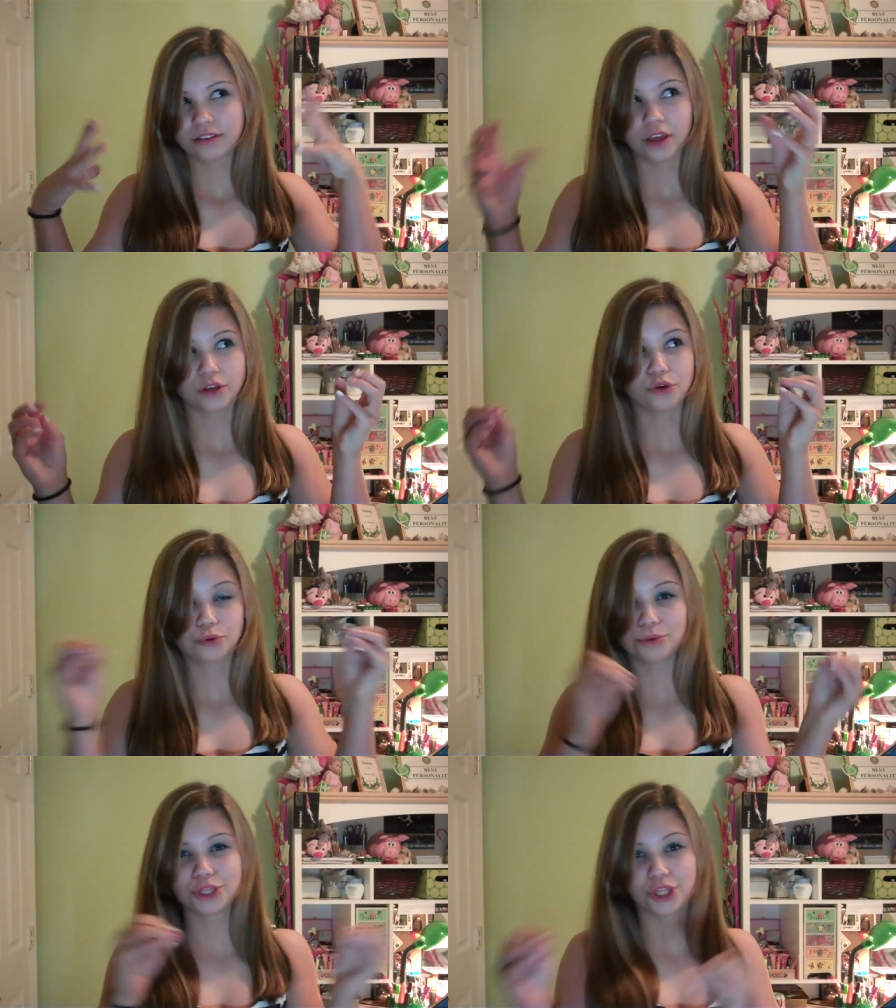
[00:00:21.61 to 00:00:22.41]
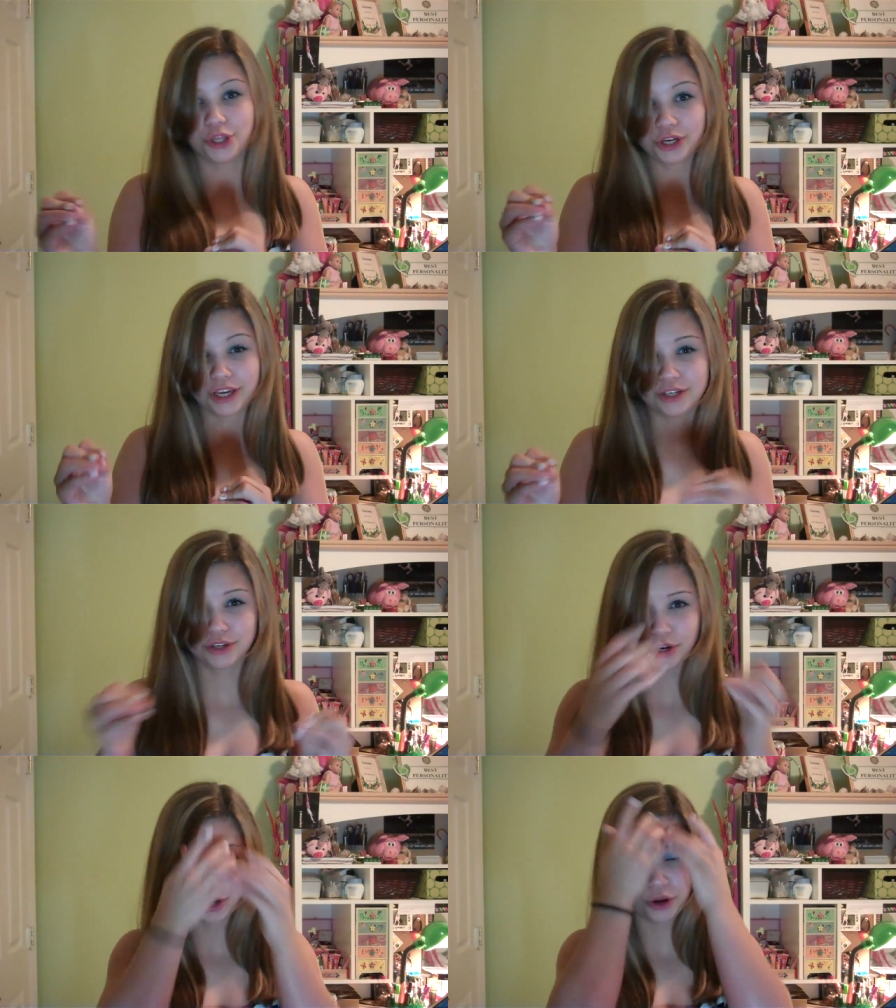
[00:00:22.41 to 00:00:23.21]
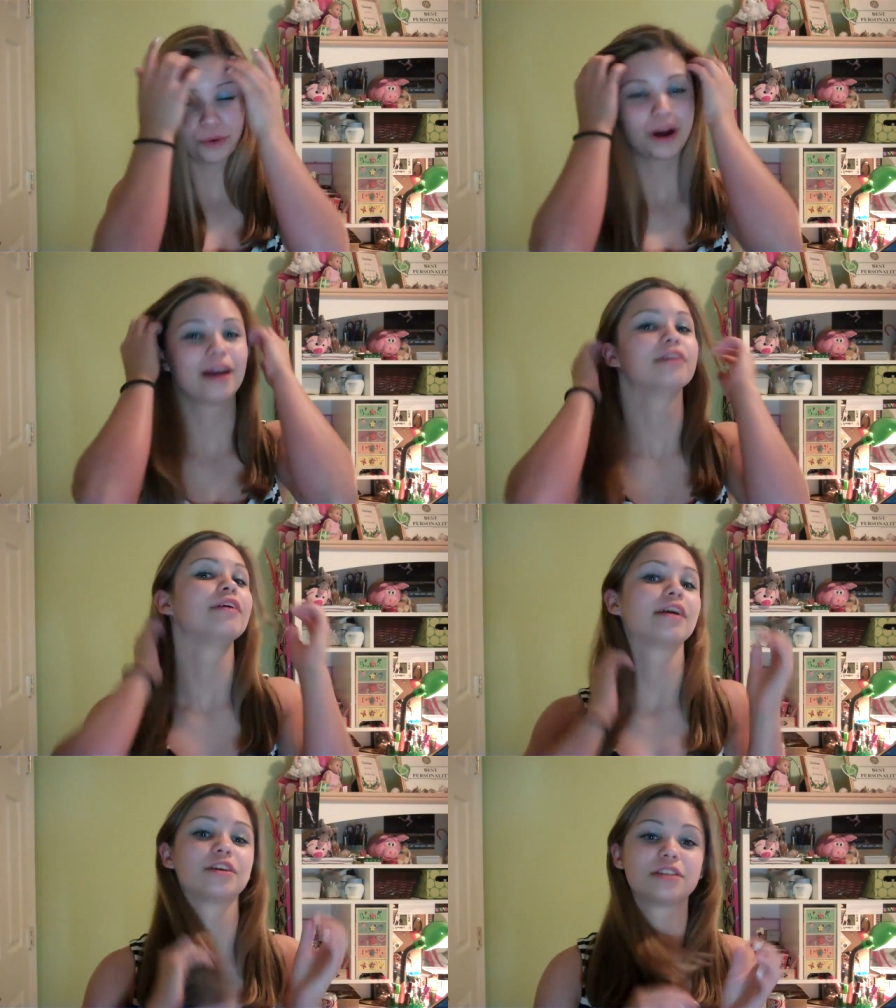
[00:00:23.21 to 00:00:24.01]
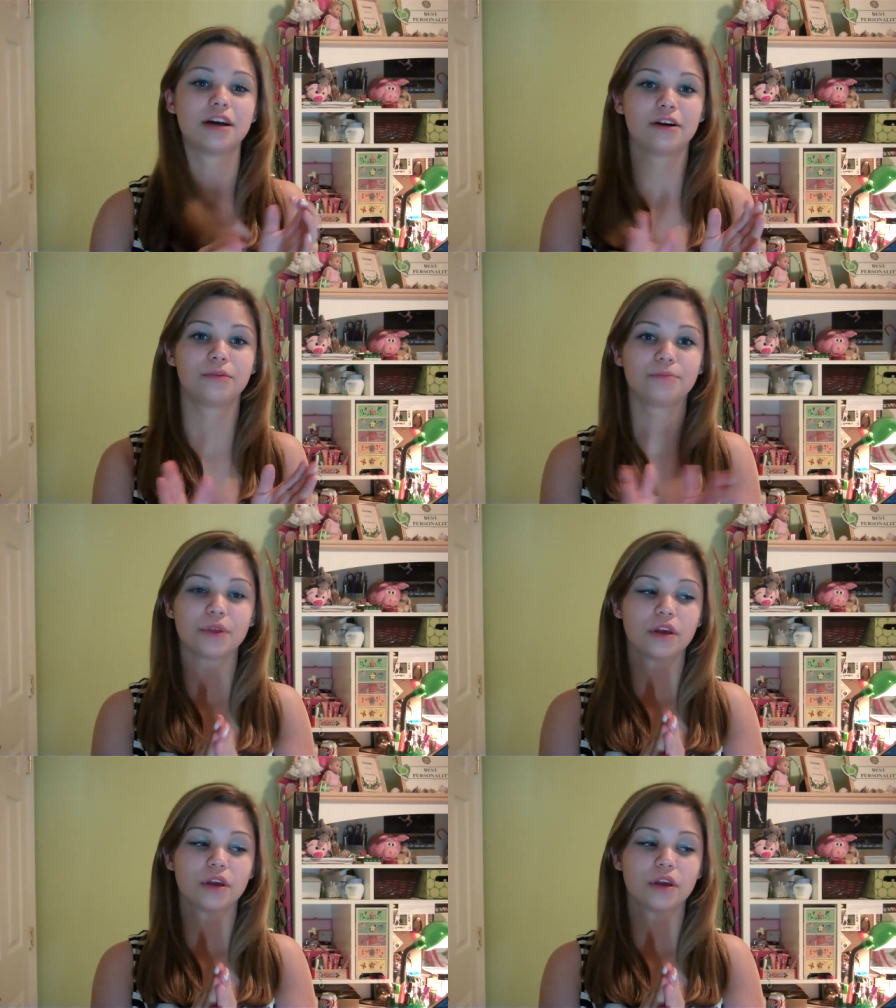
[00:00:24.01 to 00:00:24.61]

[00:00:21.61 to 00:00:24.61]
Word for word: Like, you could put the look into your own kind of hairstyle.